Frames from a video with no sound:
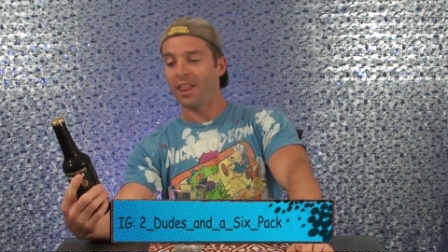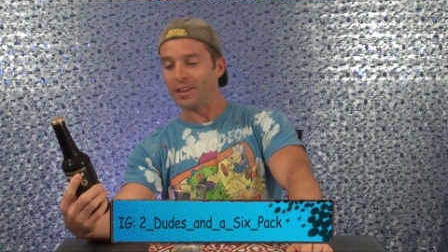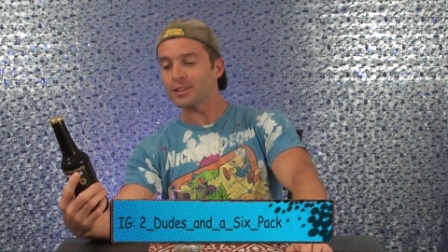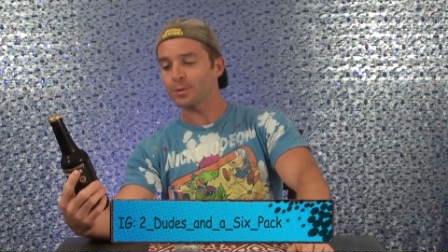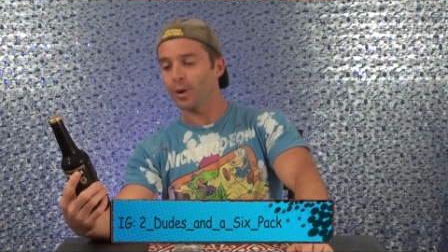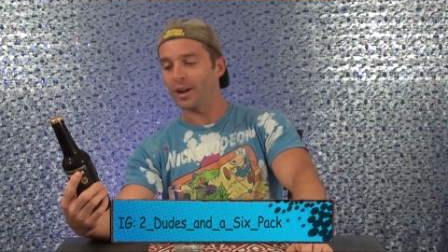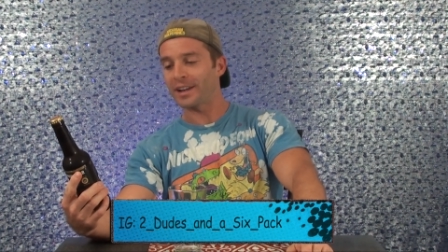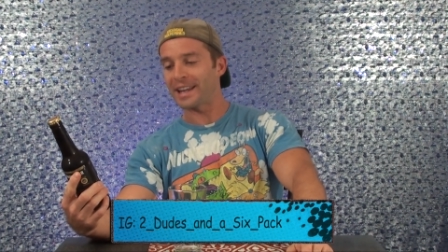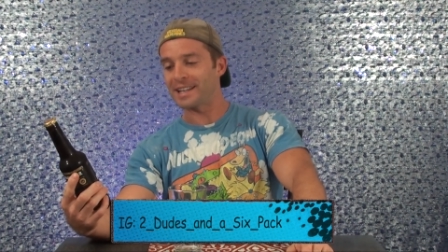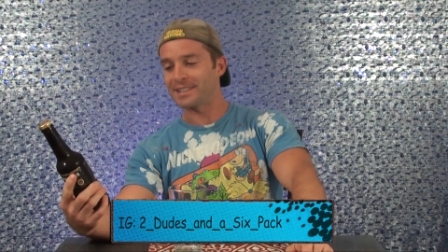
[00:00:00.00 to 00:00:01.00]
This
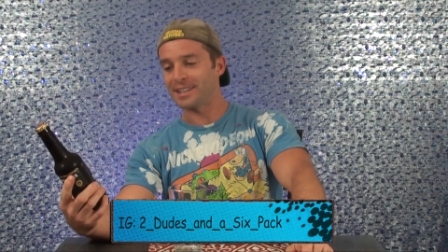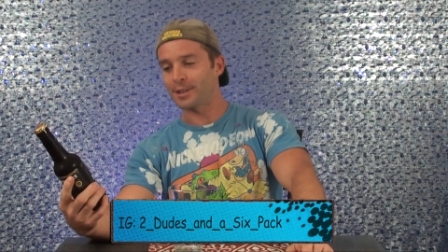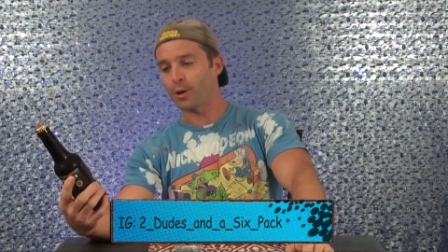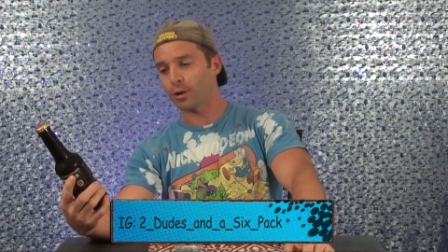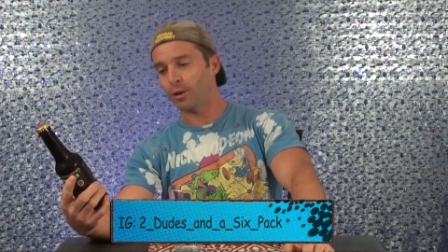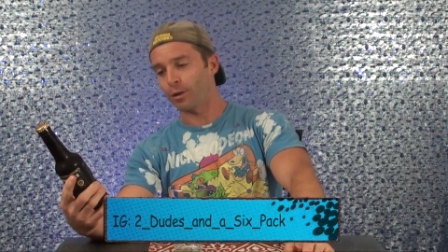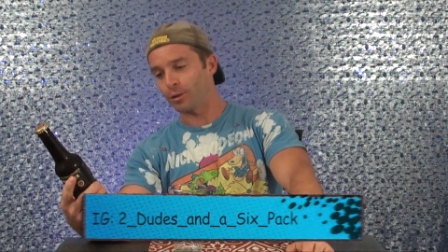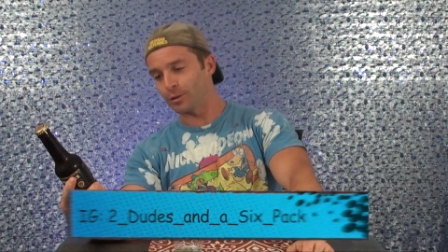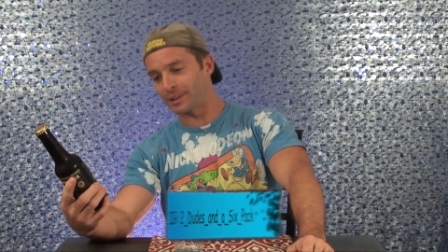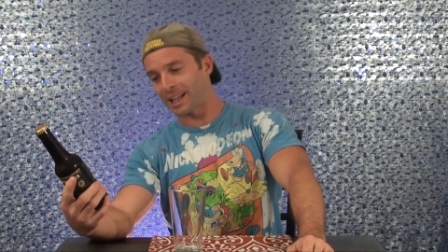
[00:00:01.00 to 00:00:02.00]
one is the good
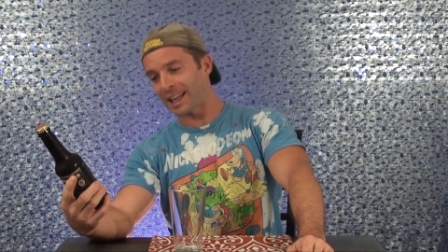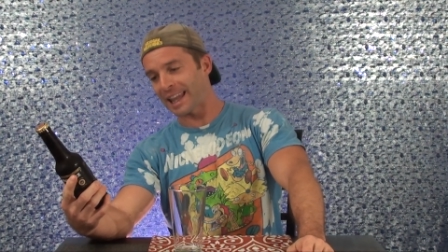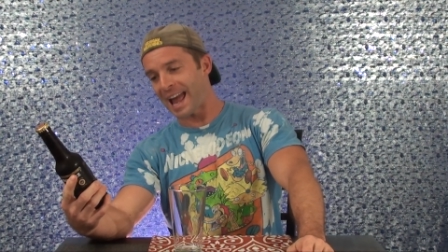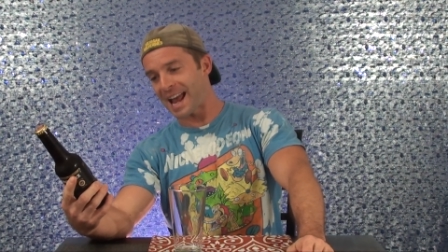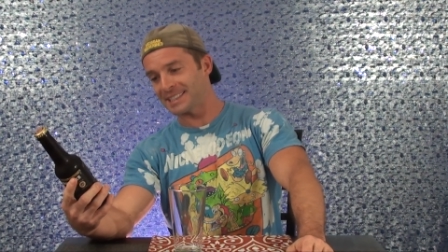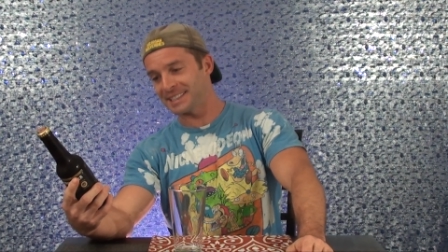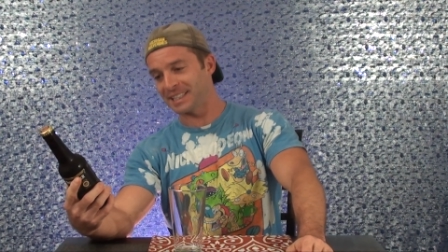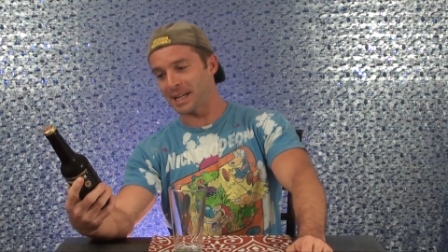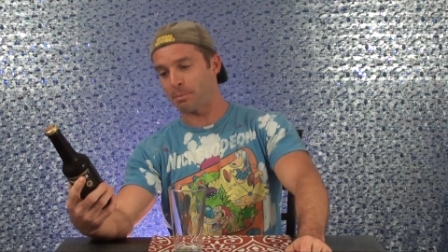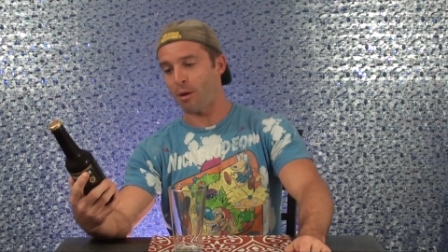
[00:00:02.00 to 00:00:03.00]
old
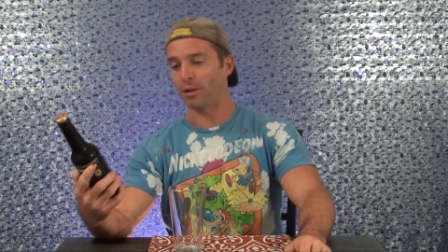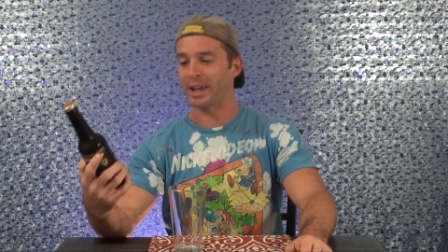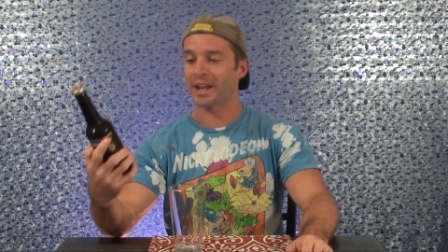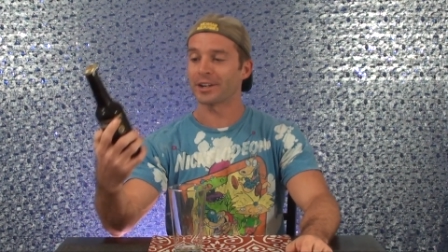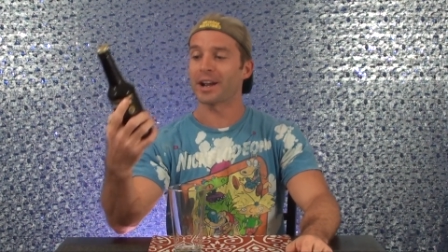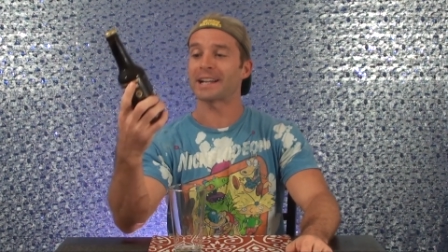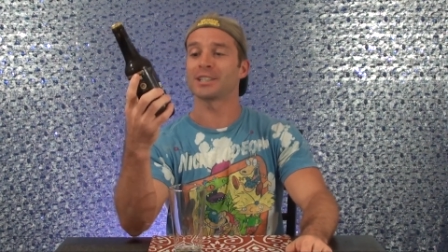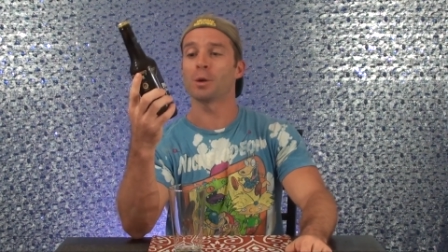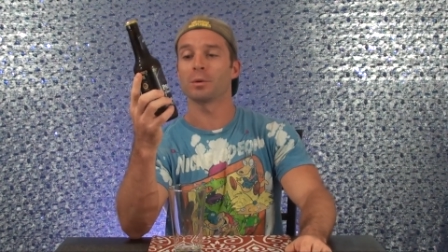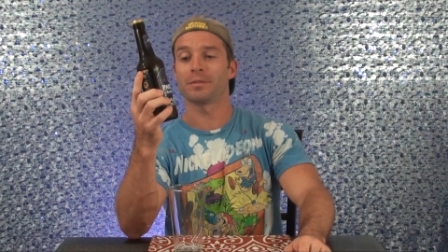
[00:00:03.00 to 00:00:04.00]
classic Paulaner
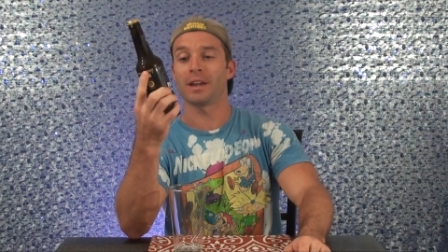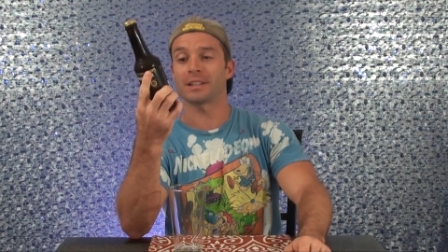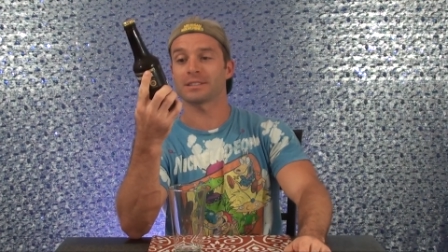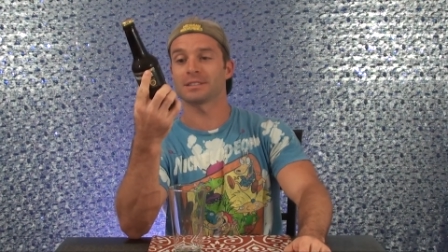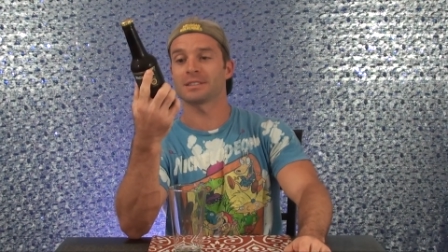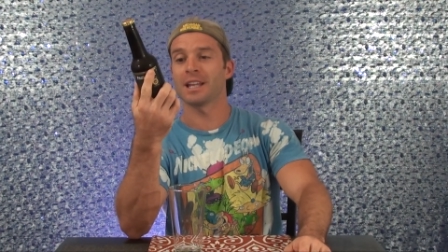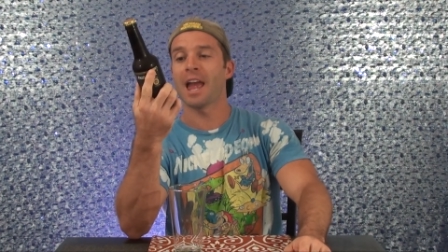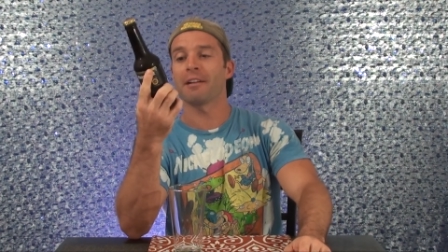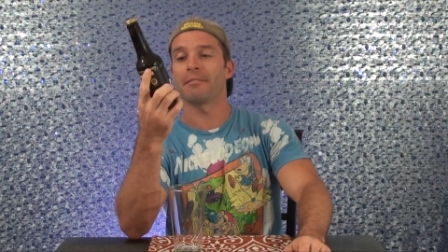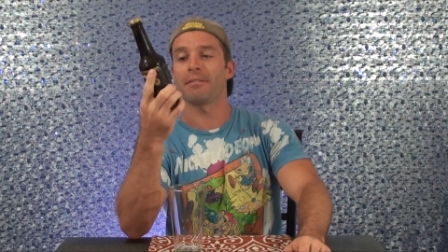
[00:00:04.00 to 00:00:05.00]
Oktoberfest
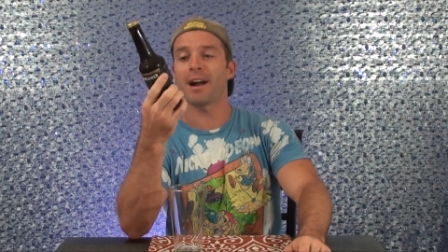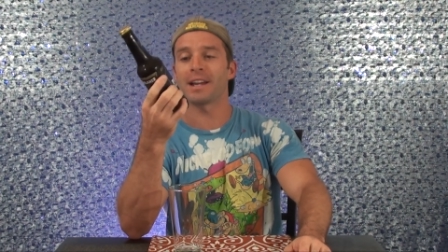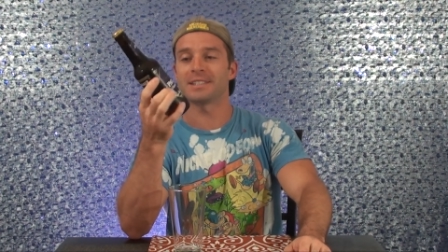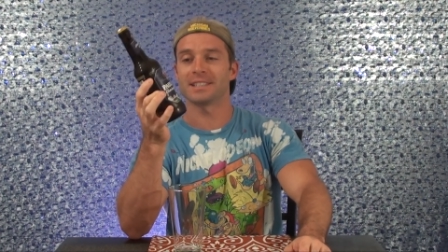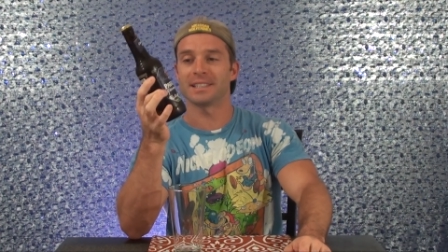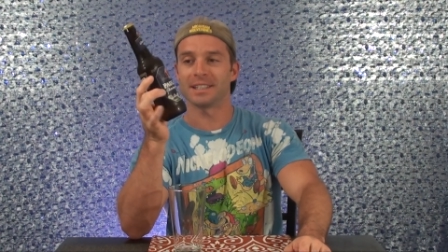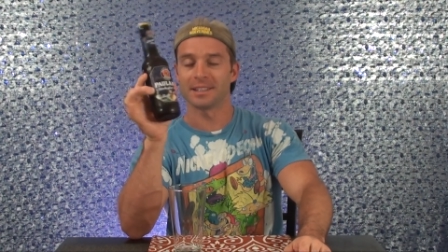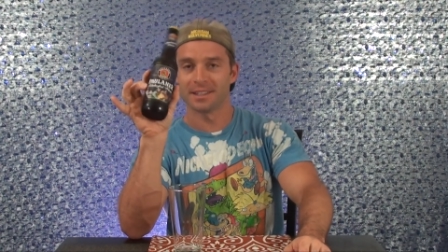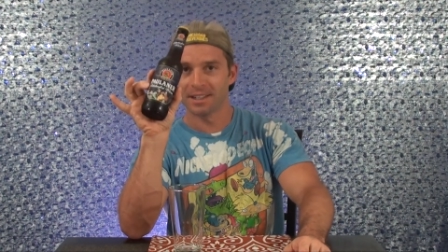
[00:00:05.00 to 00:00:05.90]
Wiesn.